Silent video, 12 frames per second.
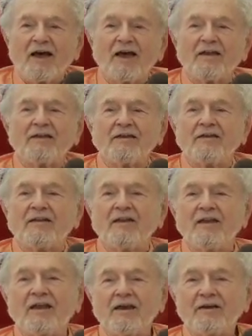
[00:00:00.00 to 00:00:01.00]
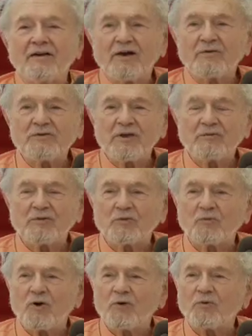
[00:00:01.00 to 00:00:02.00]
And later I was able
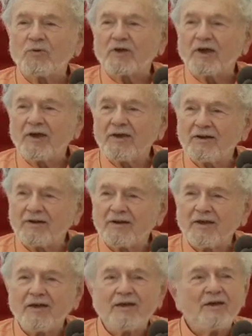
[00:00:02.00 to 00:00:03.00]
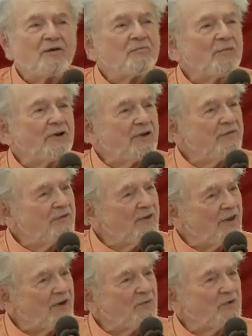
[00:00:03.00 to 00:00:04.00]
to walk with a cane, but even
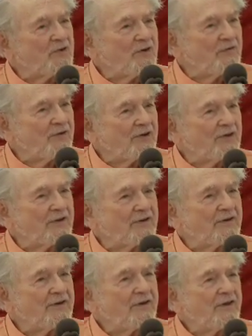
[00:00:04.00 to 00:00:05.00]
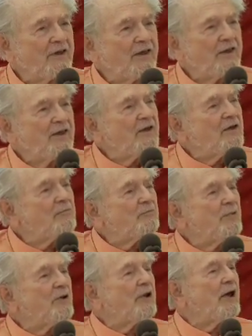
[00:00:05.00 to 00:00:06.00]
that was difficult.
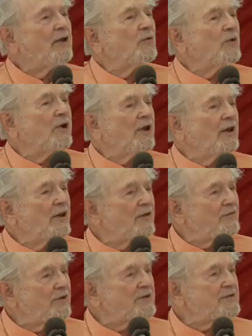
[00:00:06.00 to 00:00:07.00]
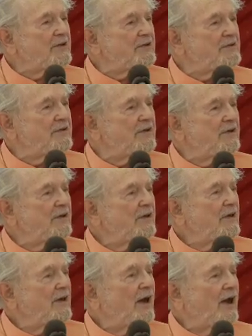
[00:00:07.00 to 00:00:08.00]
But when I left Assisi,
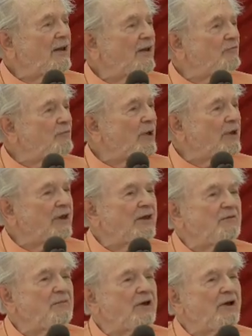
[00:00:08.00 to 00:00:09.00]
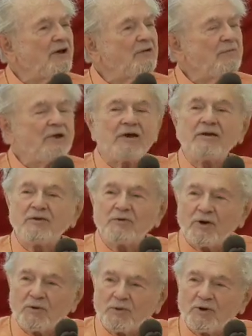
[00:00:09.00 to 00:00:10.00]
I left my cane behind me. I
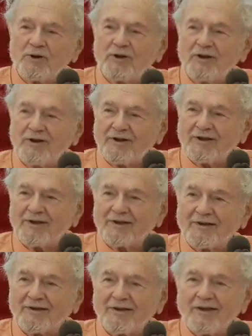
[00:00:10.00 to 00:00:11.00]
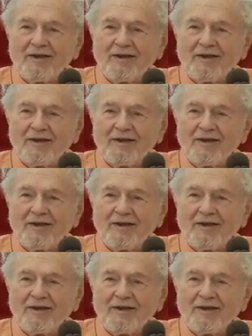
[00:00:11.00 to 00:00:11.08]
knew I wouldn't need it again.